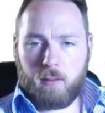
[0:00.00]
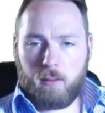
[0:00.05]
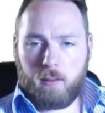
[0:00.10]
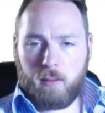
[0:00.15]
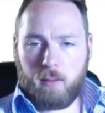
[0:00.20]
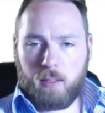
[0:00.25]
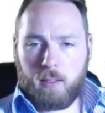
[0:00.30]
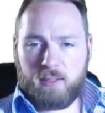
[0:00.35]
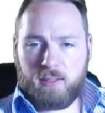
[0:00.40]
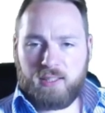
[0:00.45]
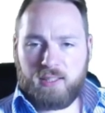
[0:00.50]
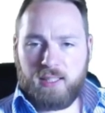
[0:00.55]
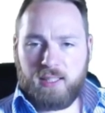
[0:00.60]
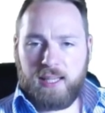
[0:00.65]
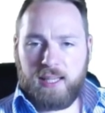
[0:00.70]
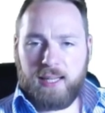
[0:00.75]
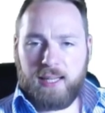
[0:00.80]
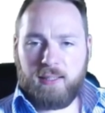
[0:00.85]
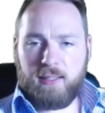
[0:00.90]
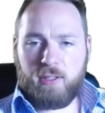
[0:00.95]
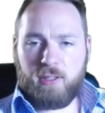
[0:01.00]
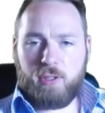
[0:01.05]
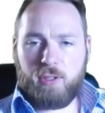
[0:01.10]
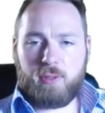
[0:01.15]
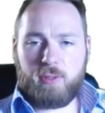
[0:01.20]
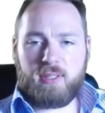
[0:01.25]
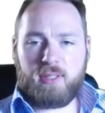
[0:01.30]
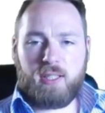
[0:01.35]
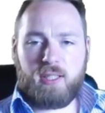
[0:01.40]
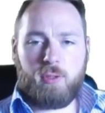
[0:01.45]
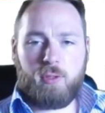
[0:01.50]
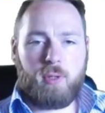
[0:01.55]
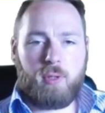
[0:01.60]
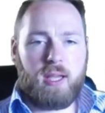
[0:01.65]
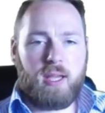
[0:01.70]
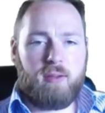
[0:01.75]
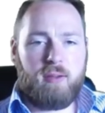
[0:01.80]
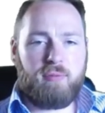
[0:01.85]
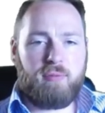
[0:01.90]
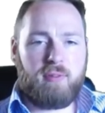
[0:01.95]
it's in canada usa
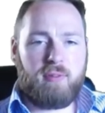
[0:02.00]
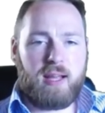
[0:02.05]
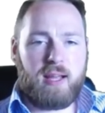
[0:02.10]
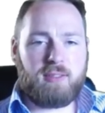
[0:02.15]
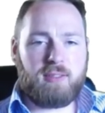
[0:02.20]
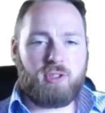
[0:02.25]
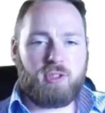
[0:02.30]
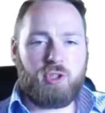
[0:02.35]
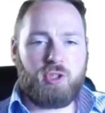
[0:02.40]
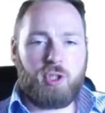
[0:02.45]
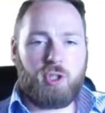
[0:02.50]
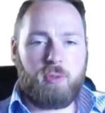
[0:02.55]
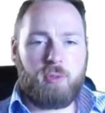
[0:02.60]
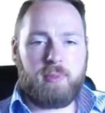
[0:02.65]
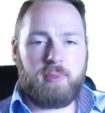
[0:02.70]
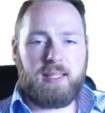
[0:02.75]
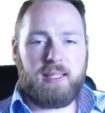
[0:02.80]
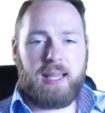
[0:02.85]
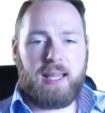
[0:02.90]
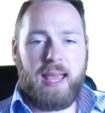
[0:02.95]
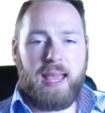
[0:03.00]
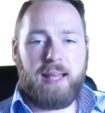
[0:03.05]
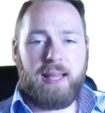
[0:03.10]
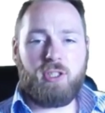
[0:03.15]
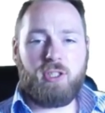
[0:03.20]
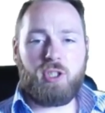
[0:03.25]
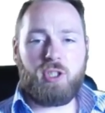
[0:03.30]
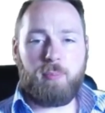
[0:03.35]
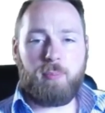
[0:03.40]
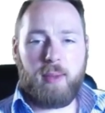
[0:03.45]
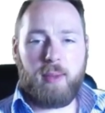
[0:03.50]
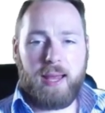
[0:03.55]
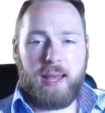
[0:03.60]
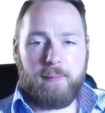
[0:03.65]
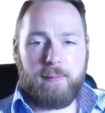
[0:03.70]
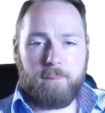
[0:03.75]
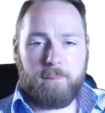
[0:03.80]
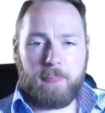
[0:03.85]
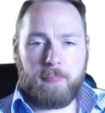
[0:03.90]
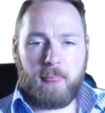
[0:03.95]
uk france germany and
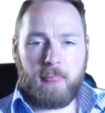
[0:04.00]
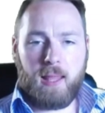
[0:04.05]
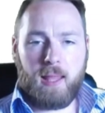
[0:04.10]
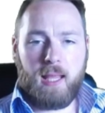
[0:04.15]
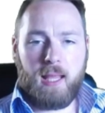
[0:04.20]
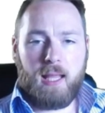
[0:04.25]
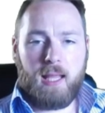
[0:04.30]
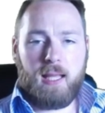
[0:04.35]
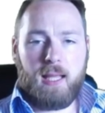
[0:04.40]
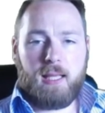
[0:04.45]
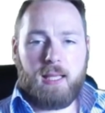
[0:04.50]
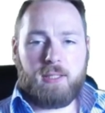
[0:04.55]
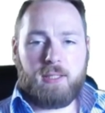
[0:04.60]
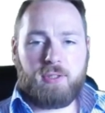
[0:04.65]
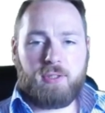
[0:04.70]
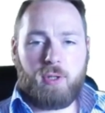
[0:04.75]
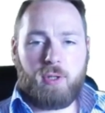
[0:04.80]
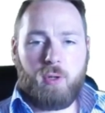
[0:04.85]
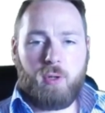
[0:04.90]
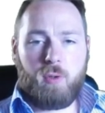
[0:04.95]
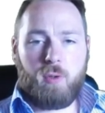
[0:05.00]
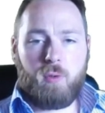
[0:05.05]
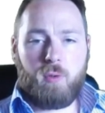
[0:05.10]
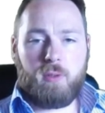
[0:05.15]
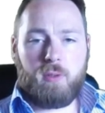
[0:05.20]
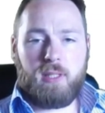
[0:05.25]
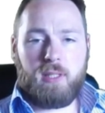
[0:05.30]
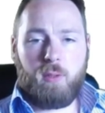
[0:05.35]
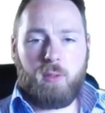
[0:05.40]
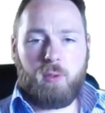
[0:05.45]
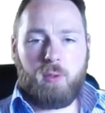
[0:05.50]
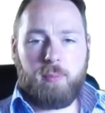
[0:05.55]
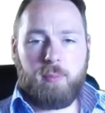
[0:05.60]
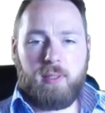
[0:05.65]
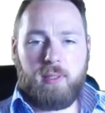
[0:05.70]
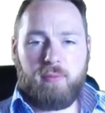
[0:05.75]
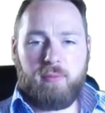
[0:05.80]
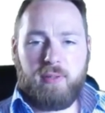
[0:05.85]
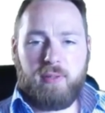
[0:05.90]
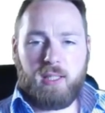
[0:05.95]
japan so they will
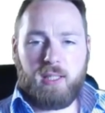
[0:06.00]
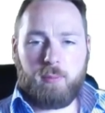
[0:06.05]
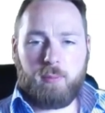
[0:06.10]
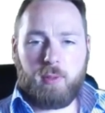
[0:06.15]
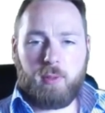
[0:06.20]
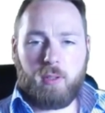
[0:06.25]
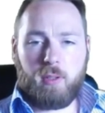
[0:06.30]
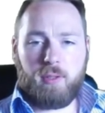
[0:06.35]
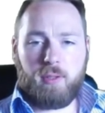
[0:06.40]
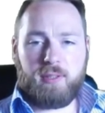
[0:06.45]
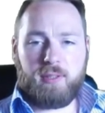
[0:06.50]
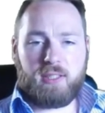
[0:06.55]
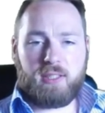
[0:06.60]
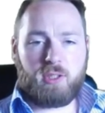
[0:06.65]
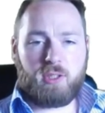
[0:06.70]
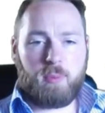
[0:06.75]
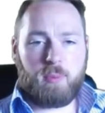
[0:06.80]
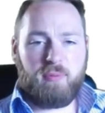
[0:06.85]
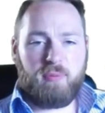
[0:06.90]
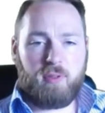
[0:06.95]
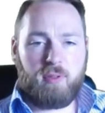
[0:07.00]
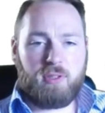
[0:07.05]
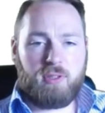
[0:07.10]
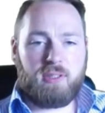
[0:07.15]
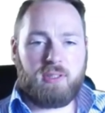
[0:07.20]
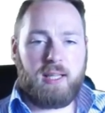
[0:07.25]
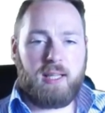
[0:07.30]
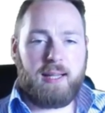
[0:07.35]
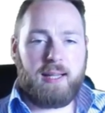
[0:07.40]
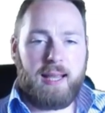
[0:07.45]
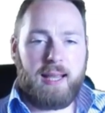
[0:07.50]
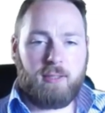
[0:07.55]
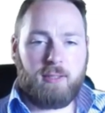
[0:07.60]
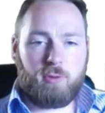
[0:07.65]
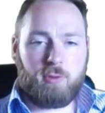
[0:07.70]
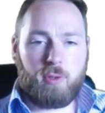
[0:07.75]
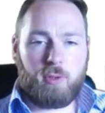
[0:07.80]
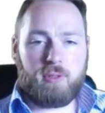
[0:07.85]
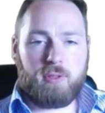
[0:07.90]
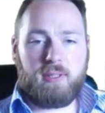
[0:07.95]
be available on desktop first then
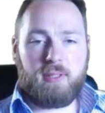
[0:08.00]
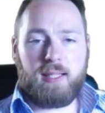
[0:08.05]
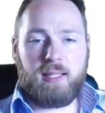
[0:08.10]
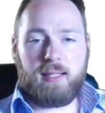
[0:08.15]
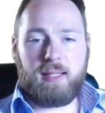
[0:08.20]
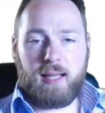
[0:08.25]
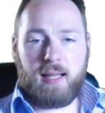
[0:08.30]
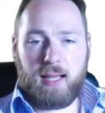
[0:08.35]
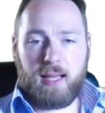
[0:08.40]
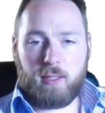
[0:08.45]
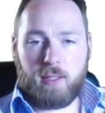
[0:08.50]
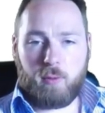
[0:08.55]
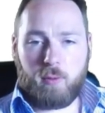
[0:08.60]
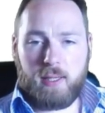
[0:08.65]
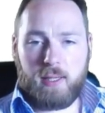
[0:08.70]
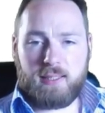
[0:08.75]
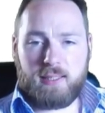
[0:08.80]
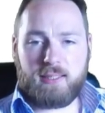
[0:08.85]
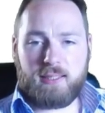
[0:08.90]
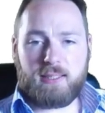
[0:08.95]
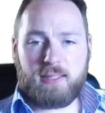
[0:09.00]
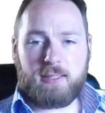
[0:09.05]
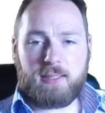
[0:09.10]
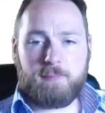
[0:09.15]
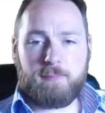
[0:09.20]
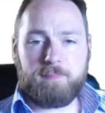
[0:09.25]
android then ios